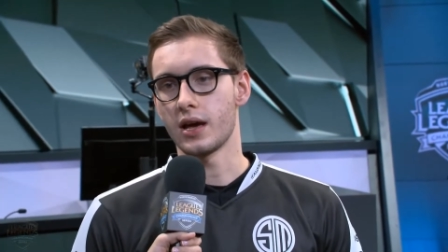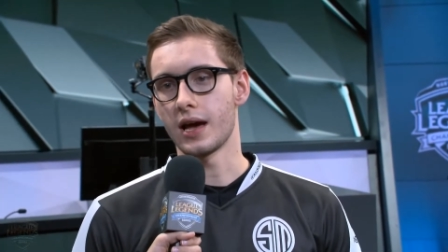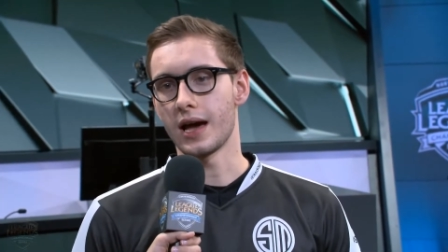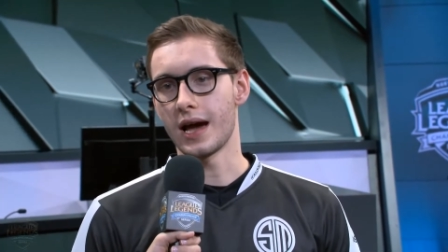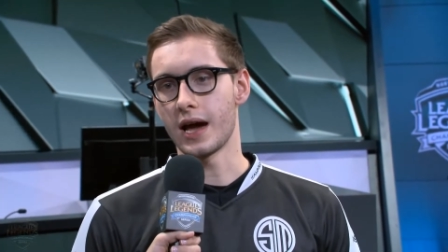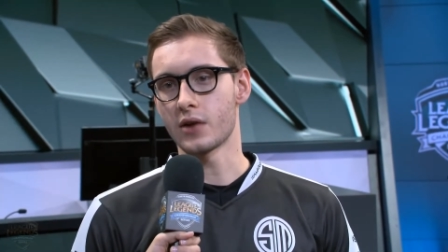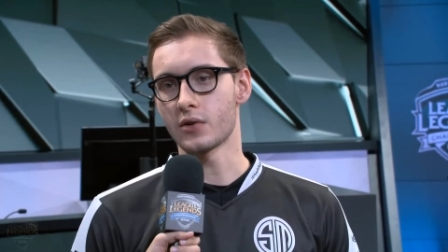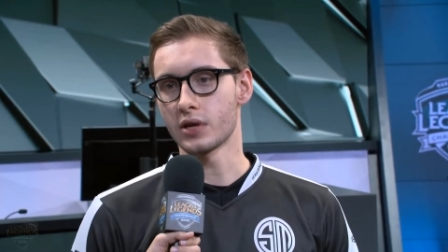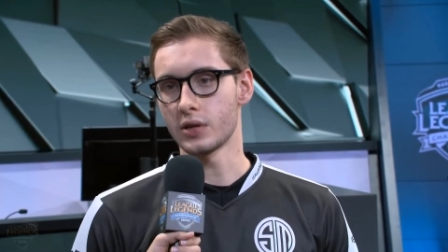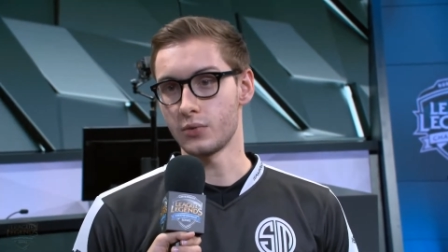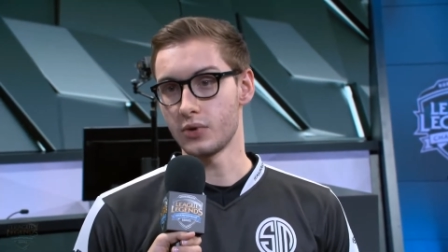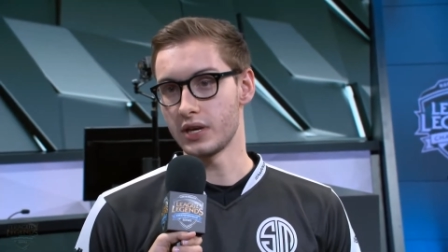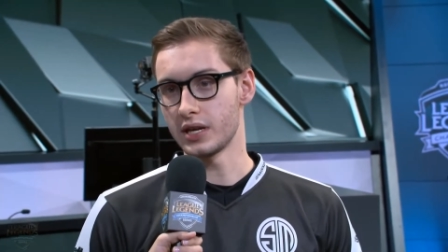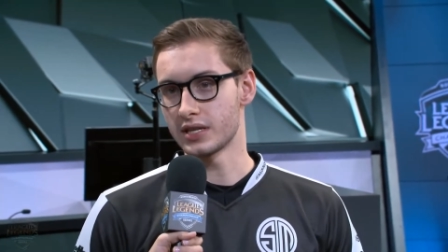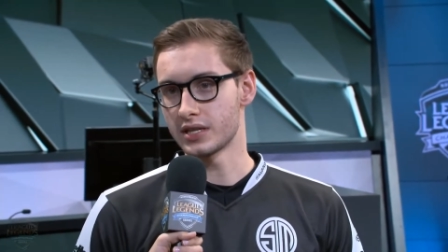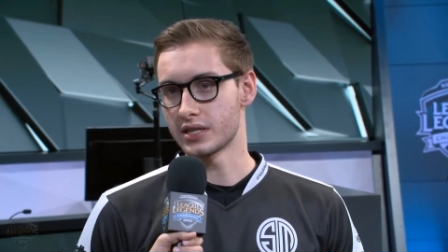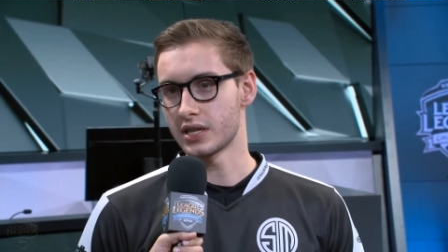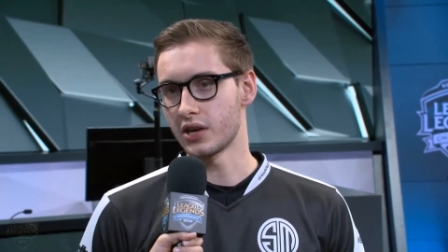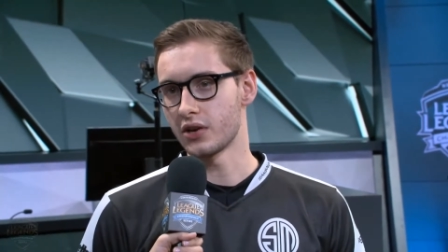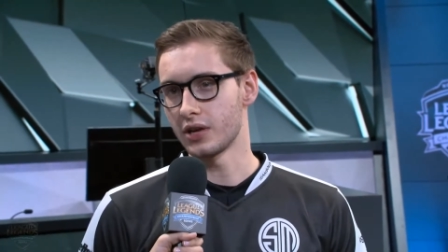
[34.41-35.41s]
I don't think we
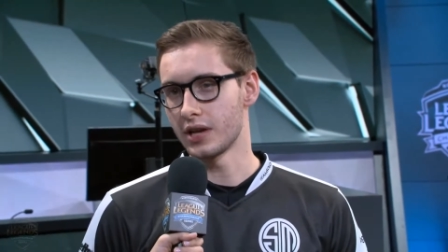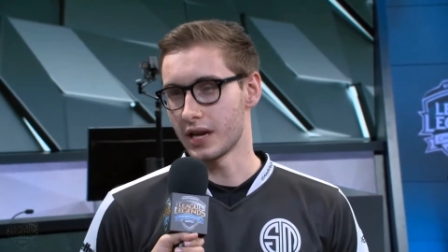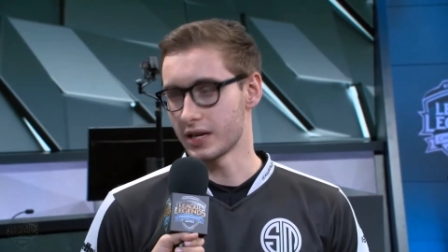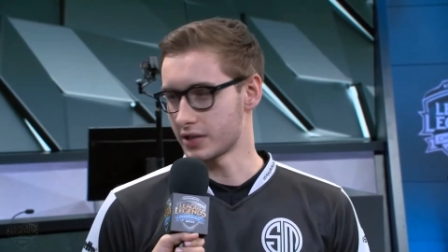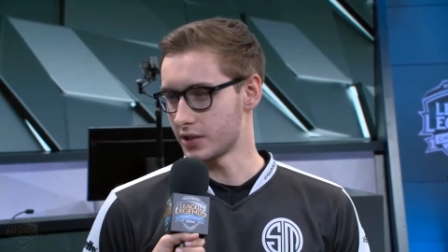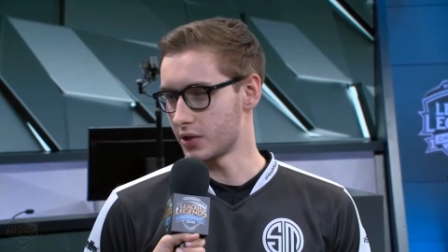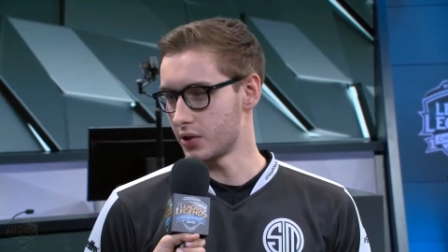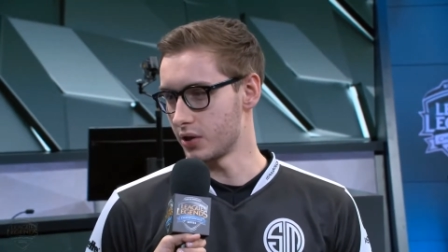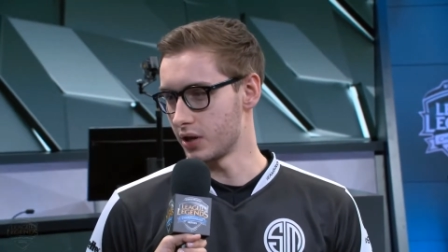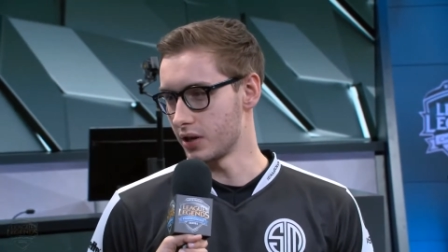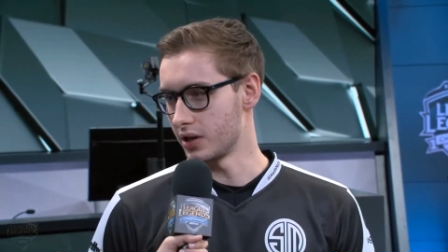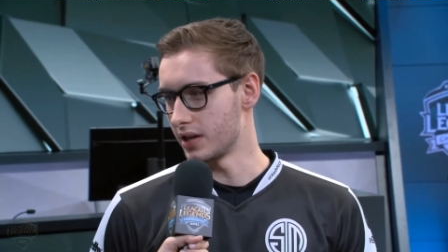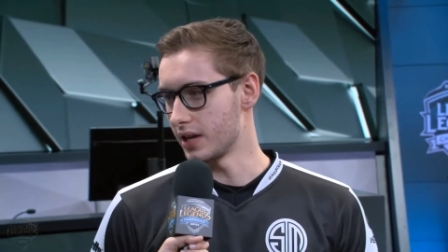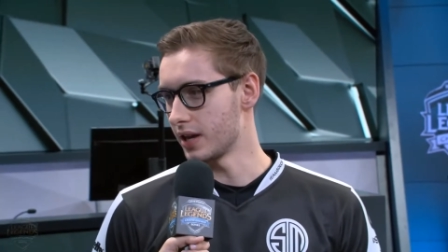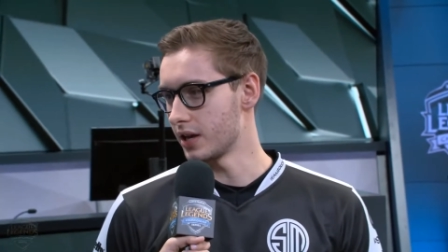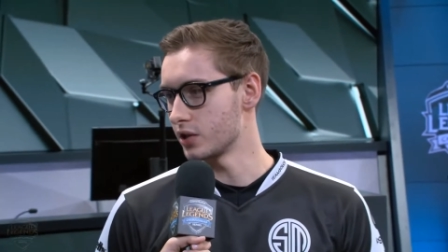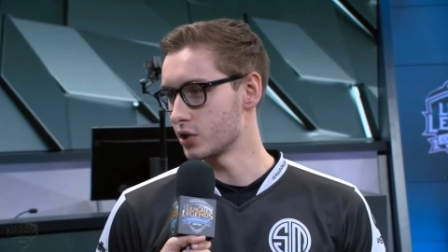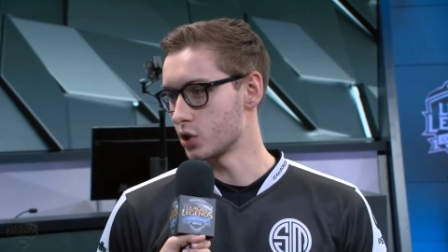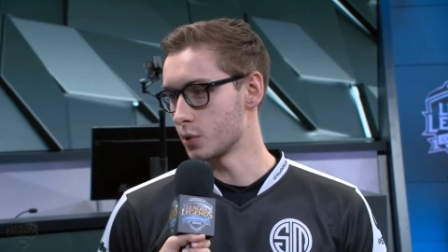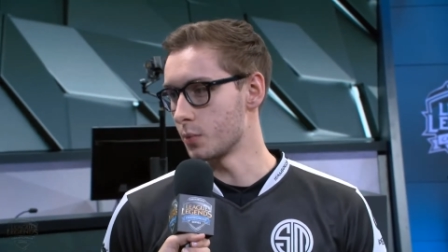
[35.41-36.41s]
necessarily executed
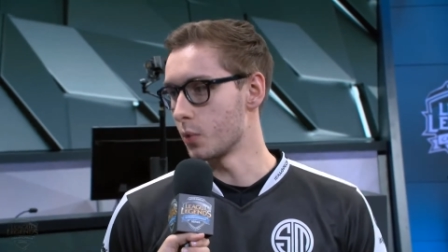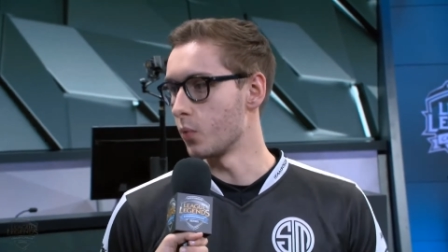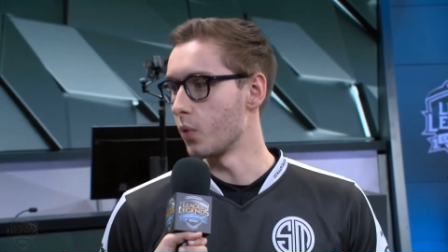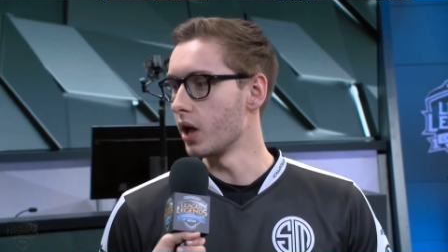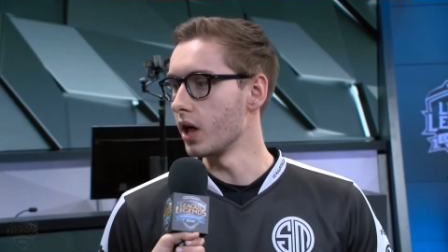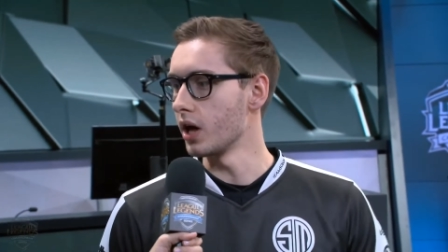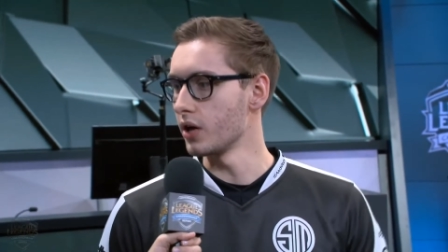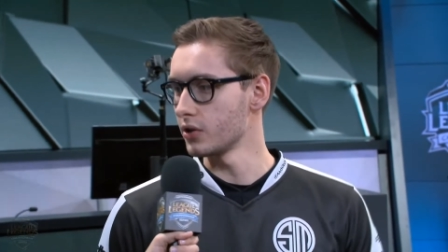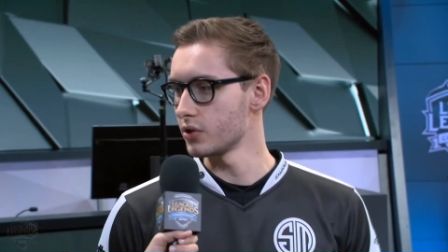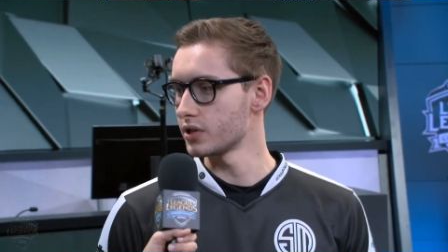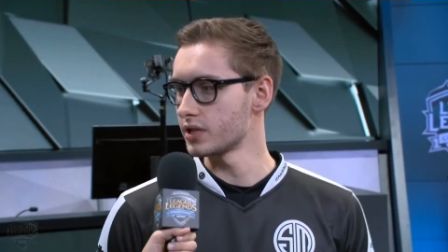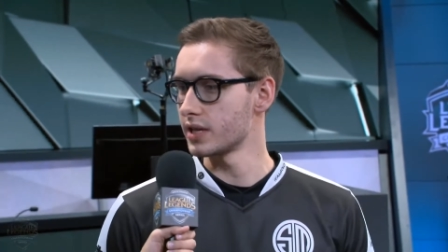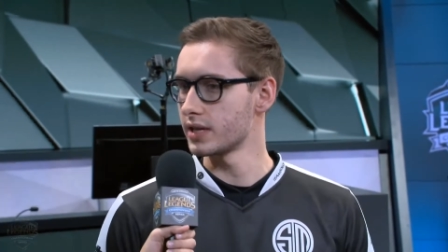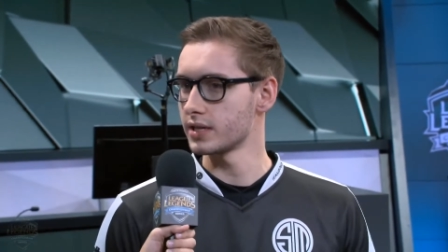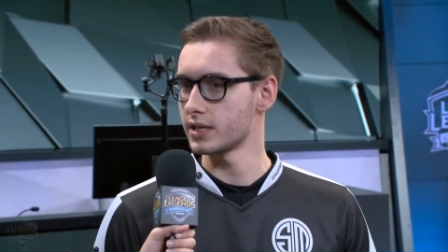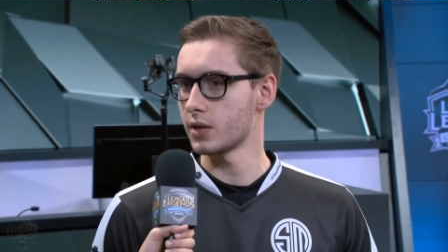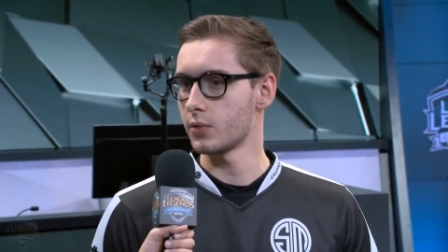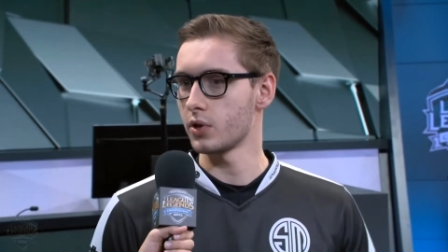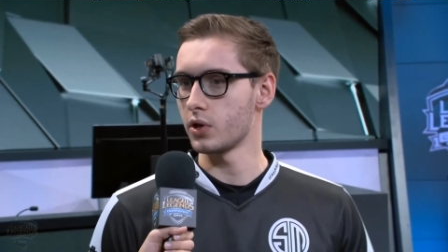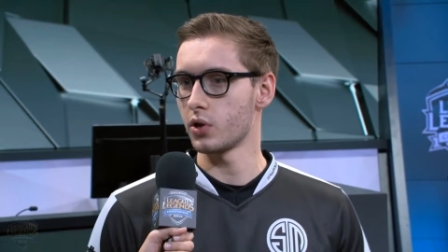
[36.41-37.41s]
super well on those things
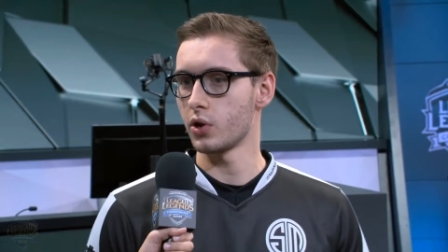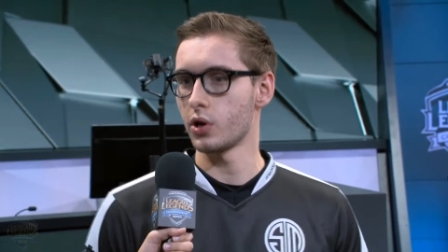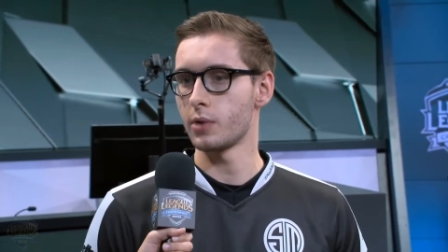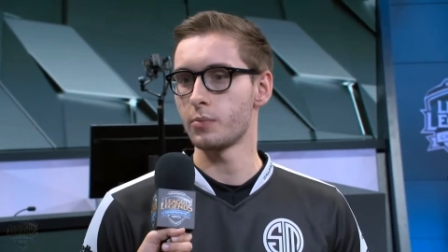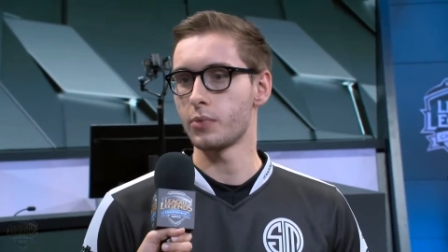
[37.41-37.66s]
that we learned,